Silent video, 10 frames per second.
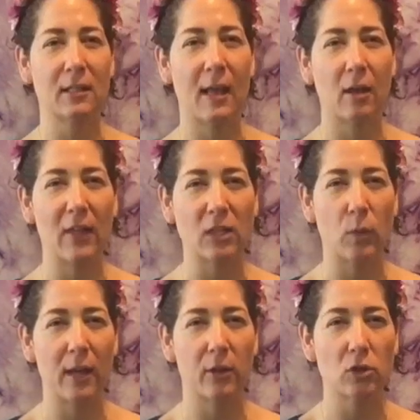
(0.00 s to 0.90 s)
scale.
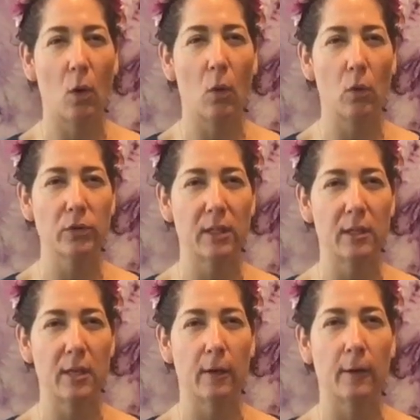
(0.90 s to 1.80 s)
That's why there's holes
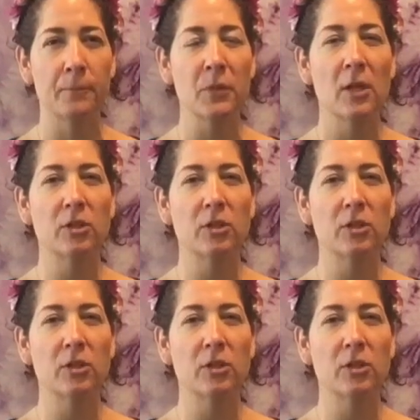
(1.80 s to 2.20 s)
in here.